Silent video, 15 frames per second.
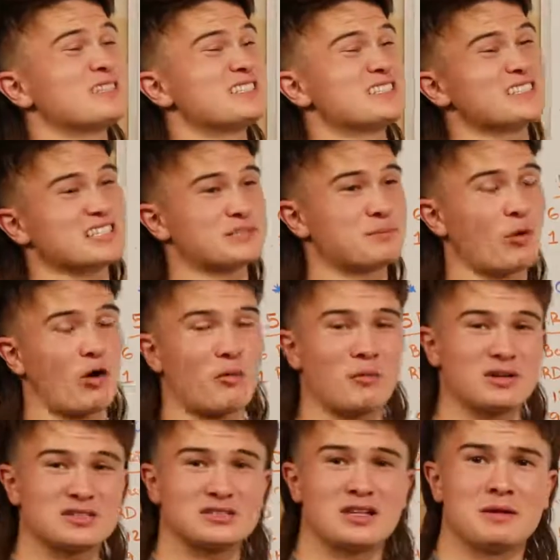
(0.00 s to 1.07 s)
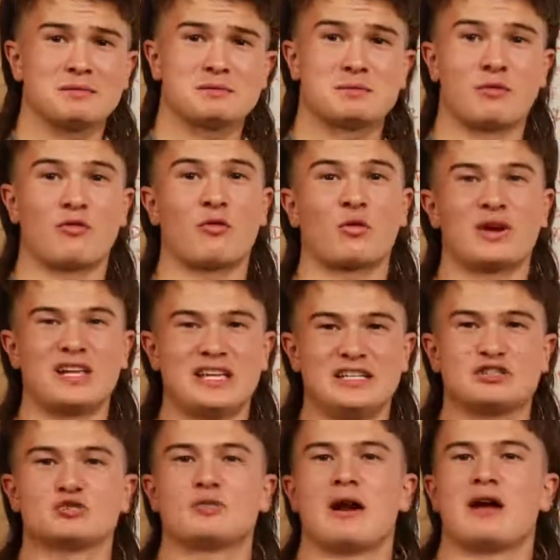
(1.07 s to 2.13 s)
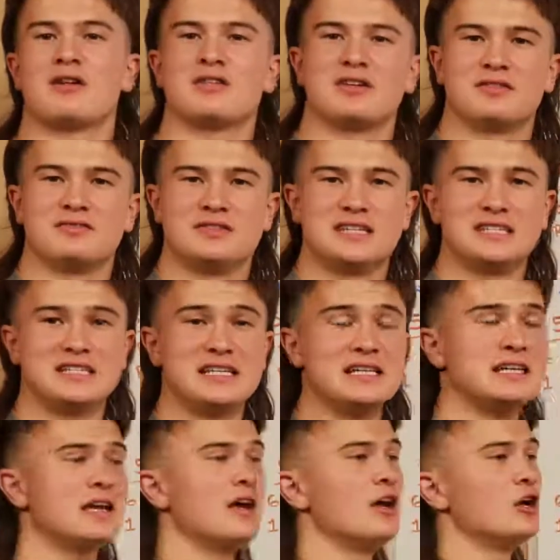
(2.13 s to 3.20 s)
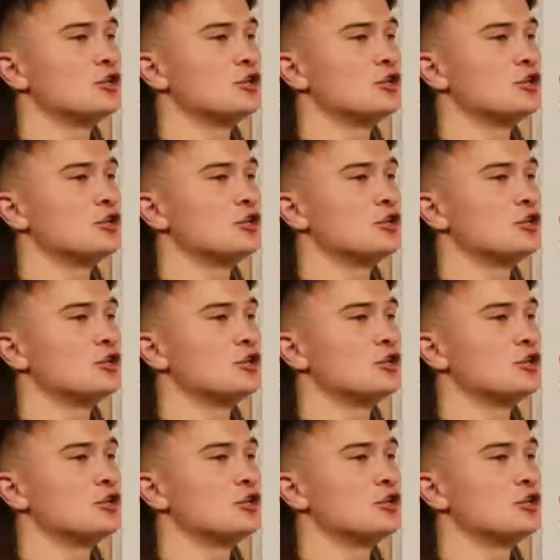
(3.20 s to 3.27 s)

6 bar muscle ups before each round of DT,